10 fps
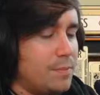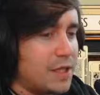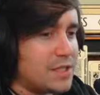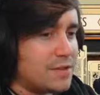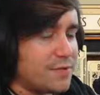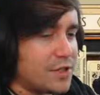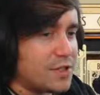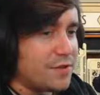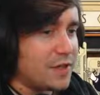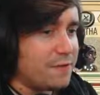But it's
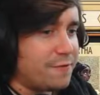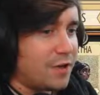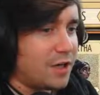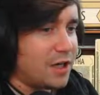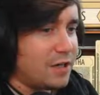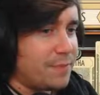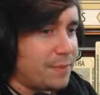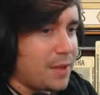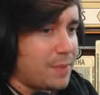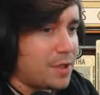Devotion's thirty-five,
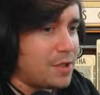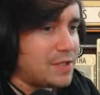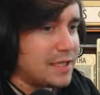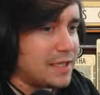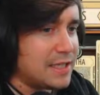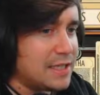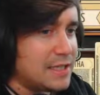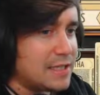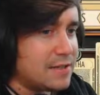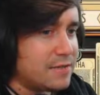but Pablo's
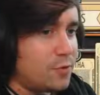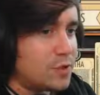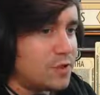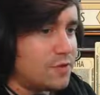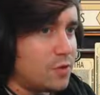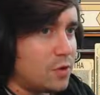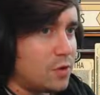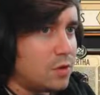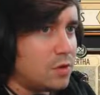is forty-four.